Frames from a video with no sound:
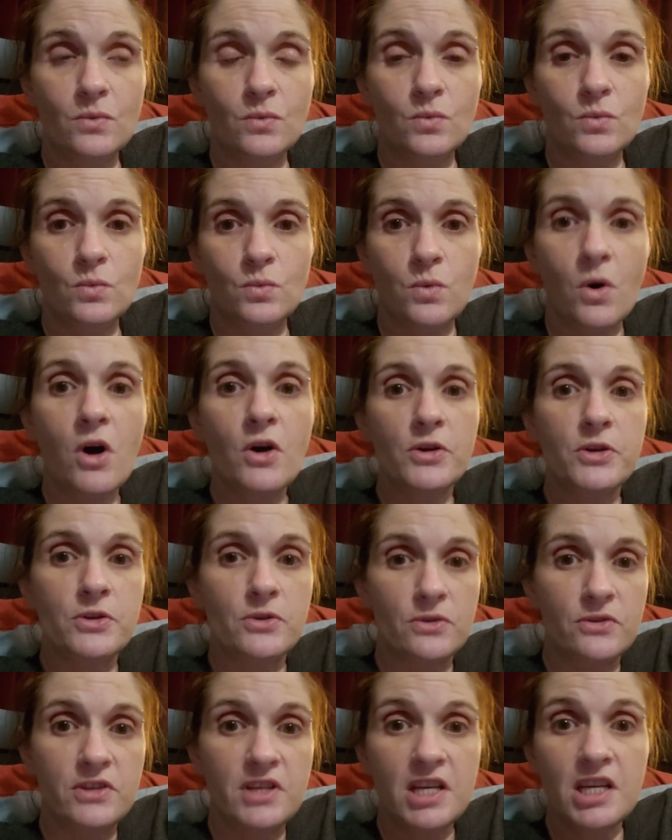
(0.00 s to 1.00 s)
while you're
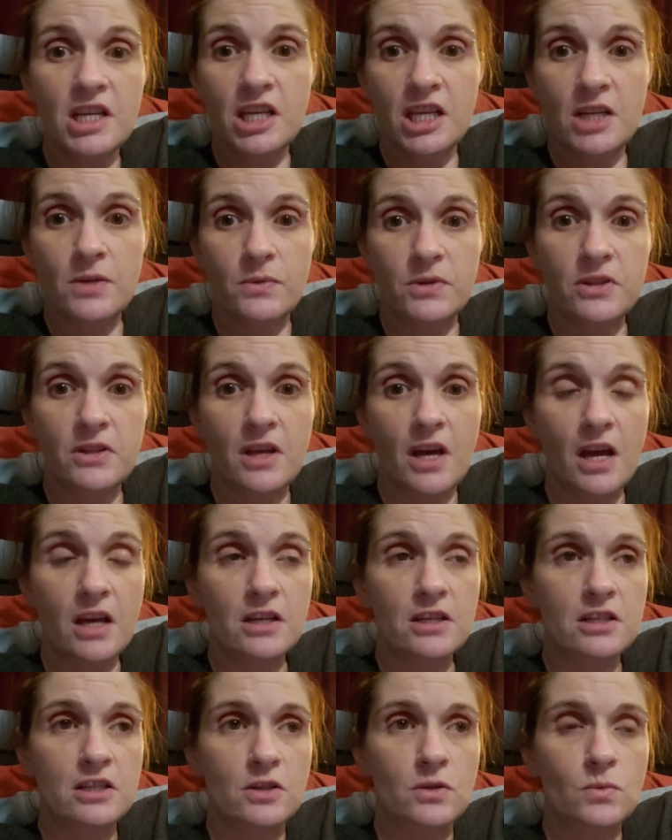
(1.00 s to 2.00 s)
dealing with that,
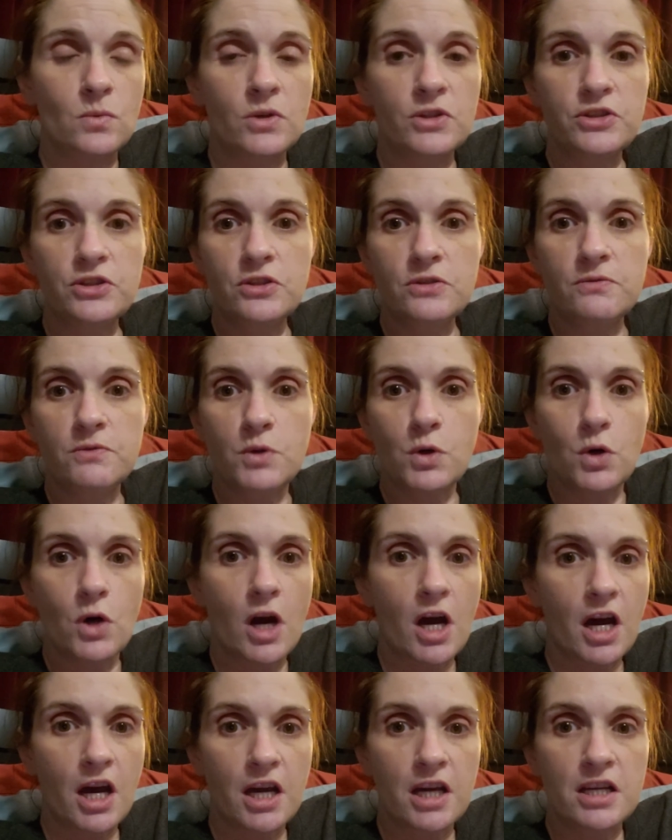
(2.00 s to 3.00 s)
once you've
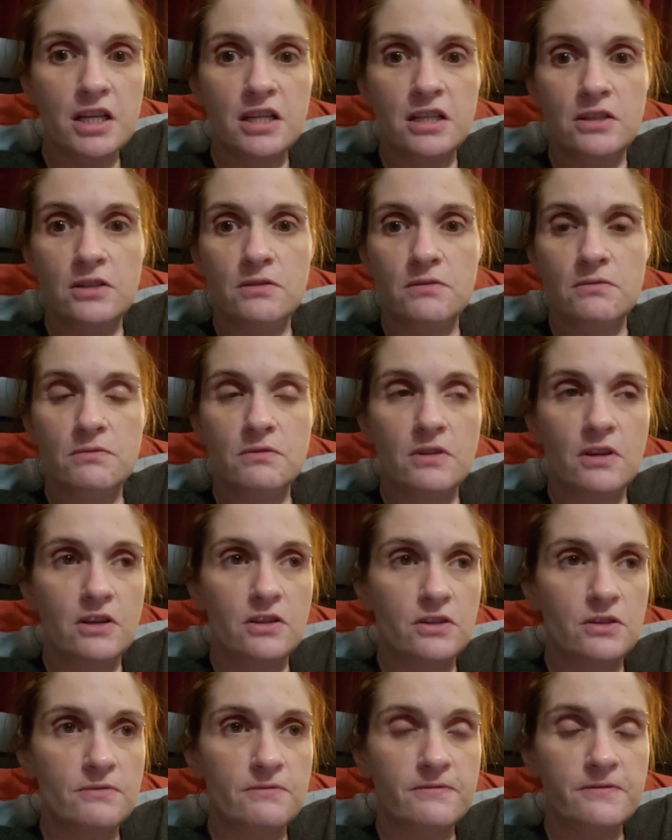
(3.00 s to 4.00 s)
cried and
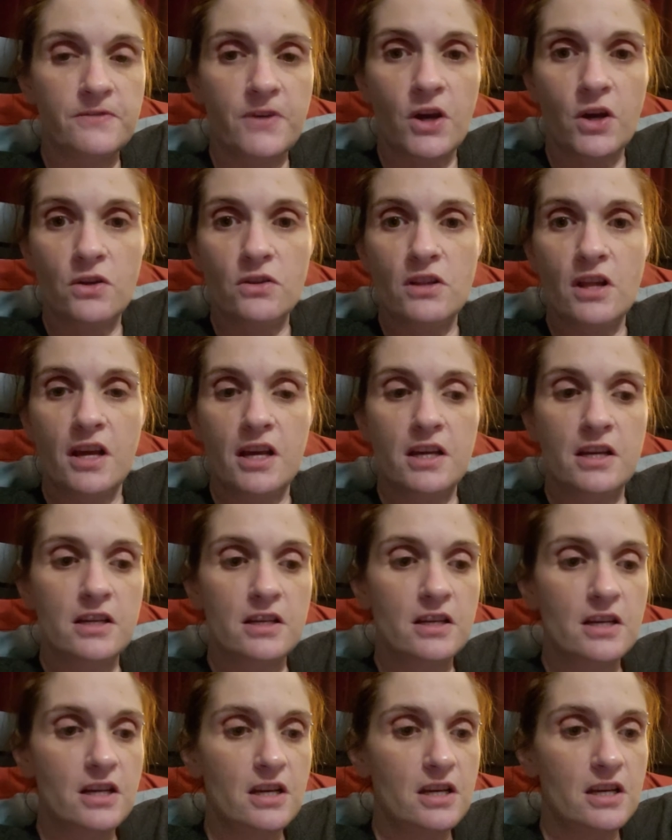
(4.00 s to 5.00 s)
you felt like
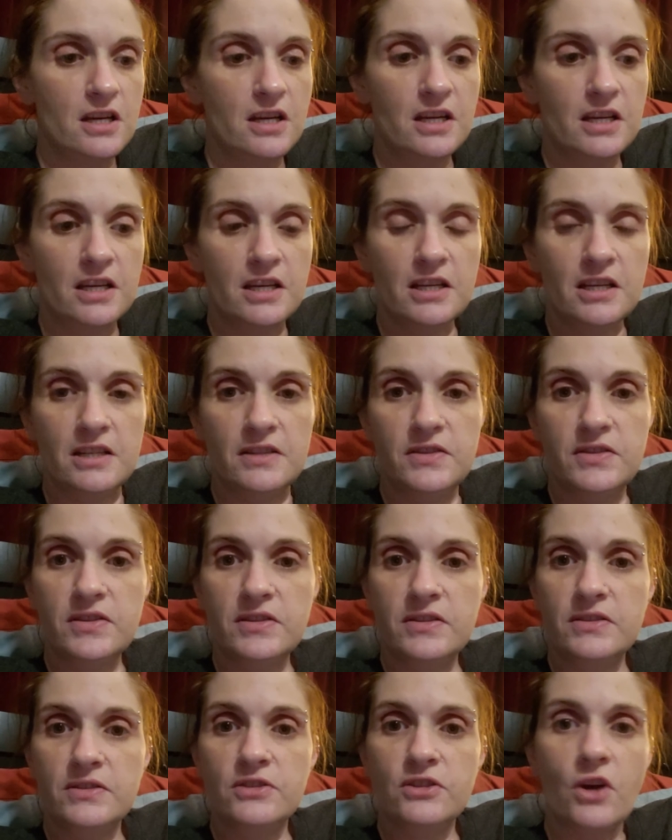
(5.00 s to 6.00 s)

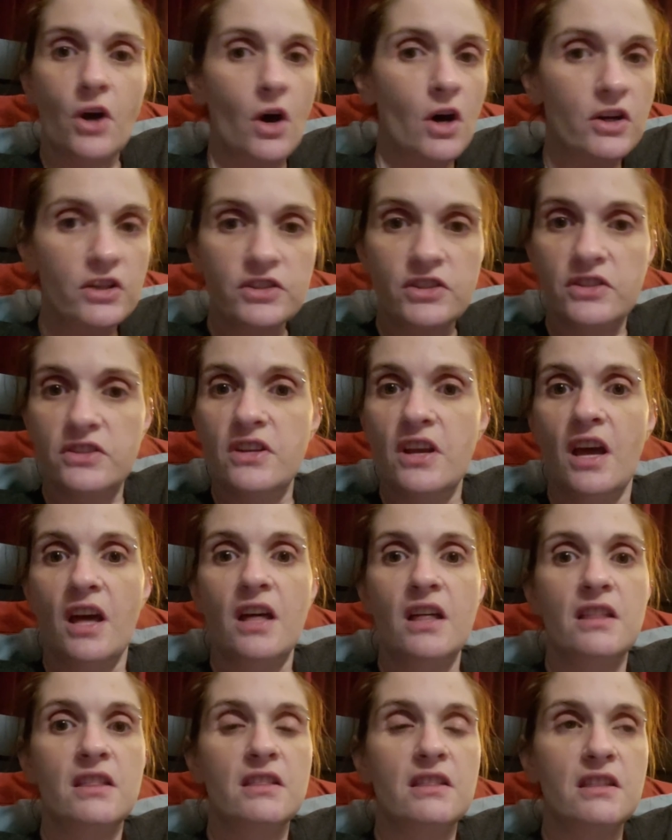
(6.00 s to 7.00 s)
it's talked to
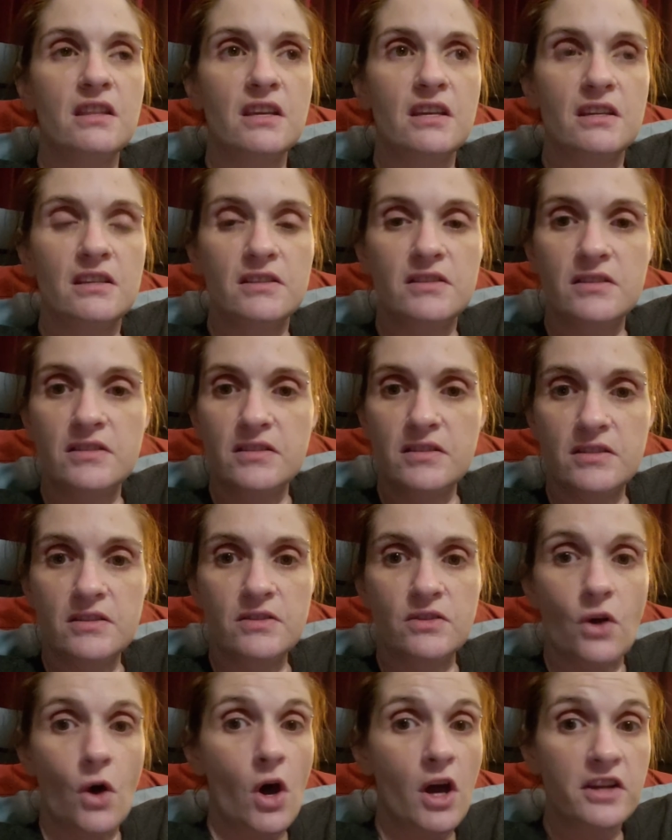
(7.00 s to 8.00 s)
death, it's
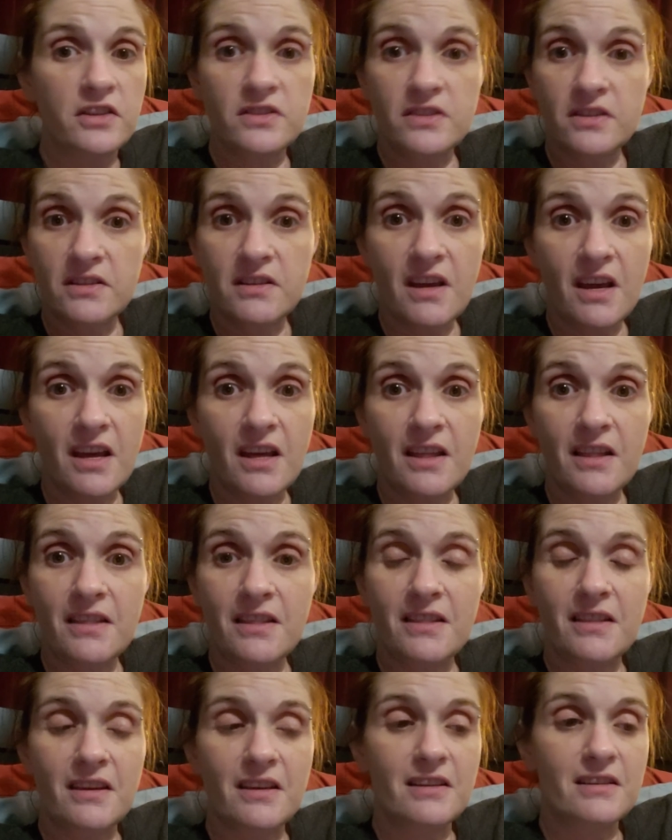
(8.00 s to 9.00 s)
thought to death,
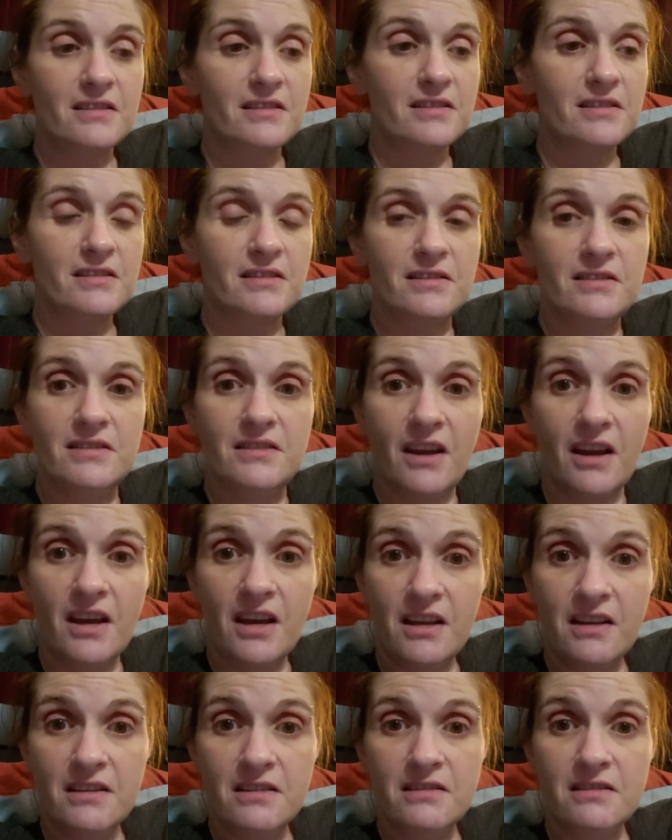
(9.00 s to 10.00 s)
it's
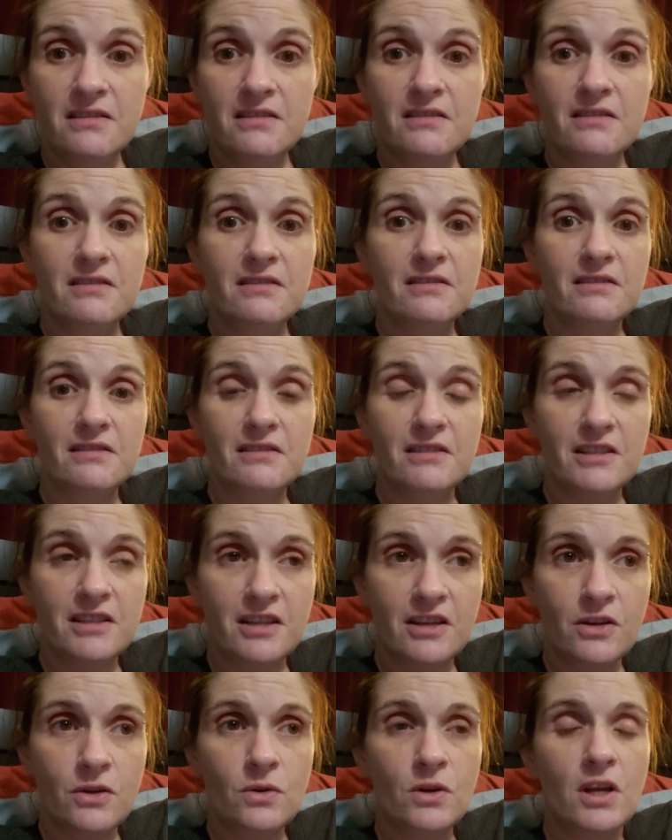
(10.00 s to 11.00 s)
done,
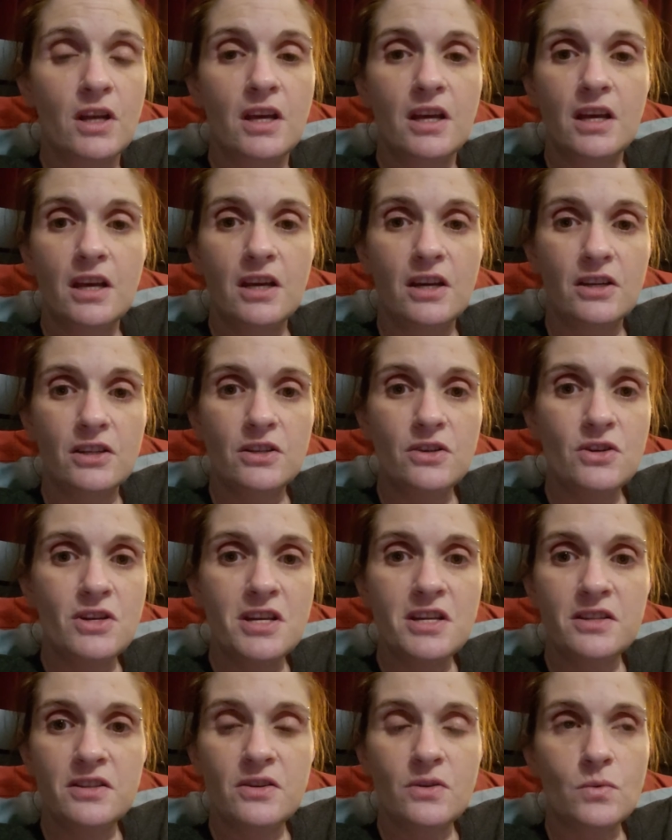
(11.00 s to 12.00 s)
you
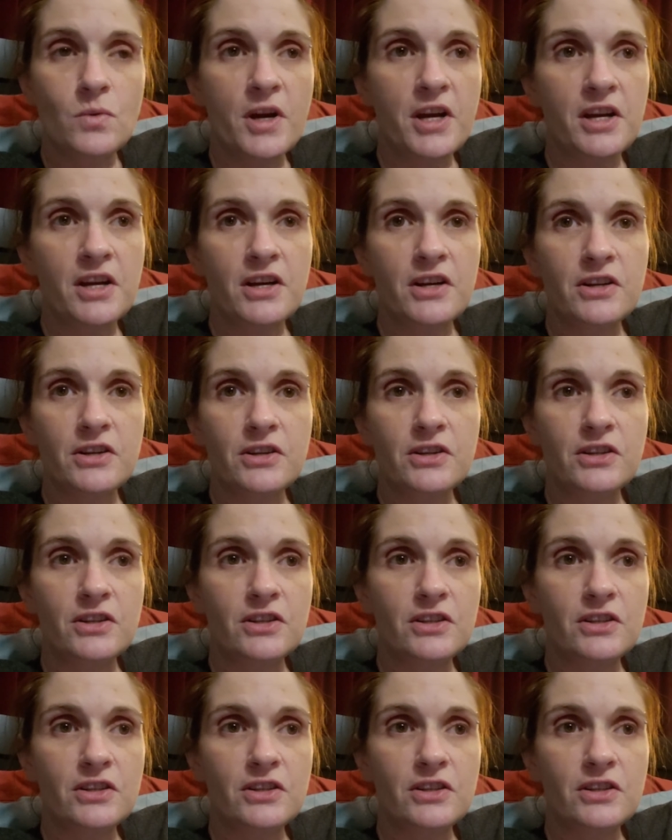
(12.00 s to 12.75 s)
get to where